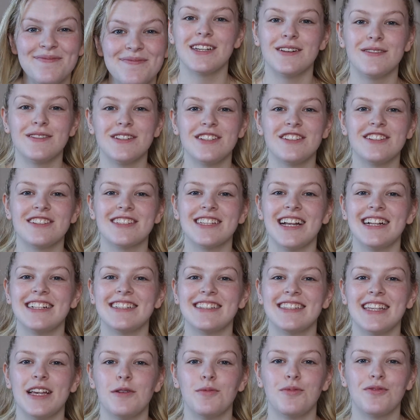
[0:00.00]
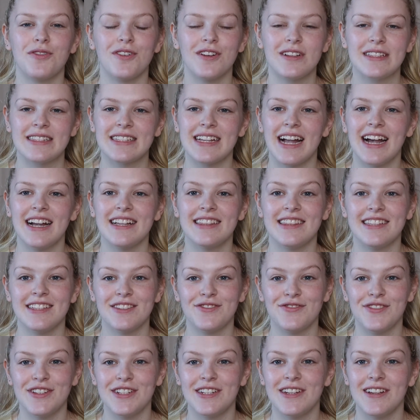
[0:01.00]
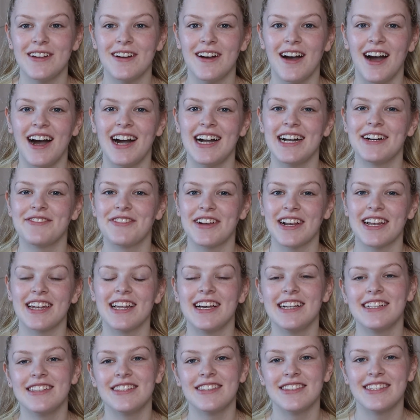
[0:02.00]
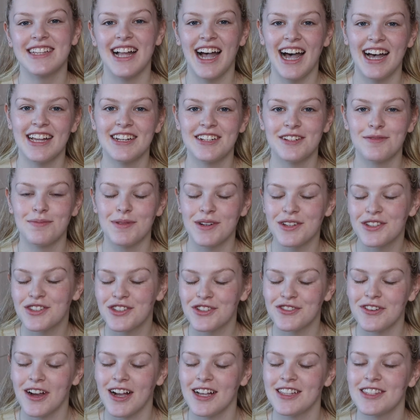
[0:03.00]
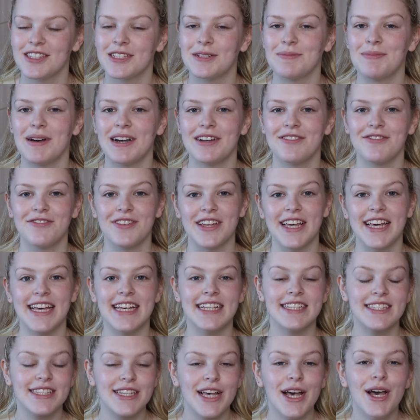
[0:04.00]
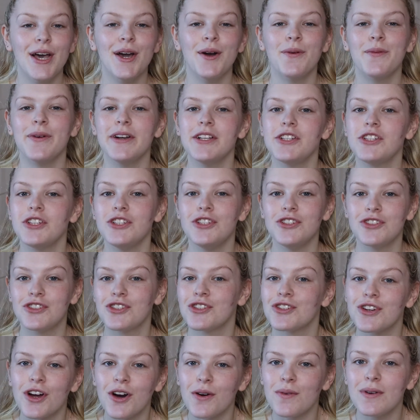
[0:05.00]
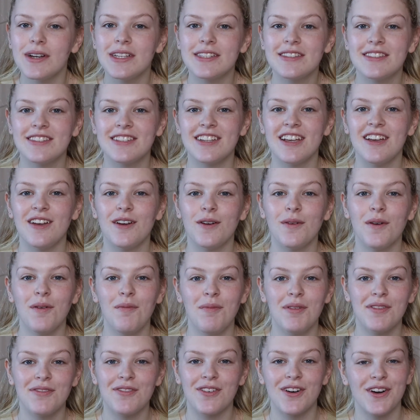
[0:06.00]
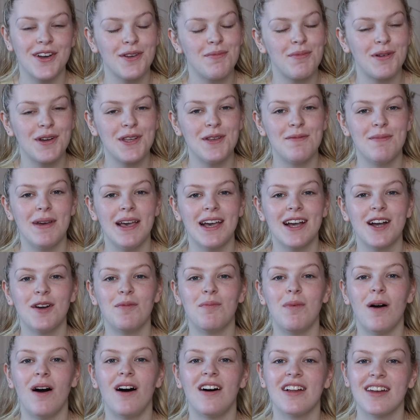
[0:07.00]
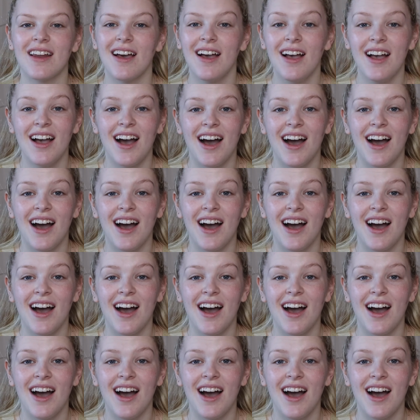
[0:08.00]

So I would just like to say before I started this video, I have cleansed and moisturised my face, which you should always do before you put your makeup on.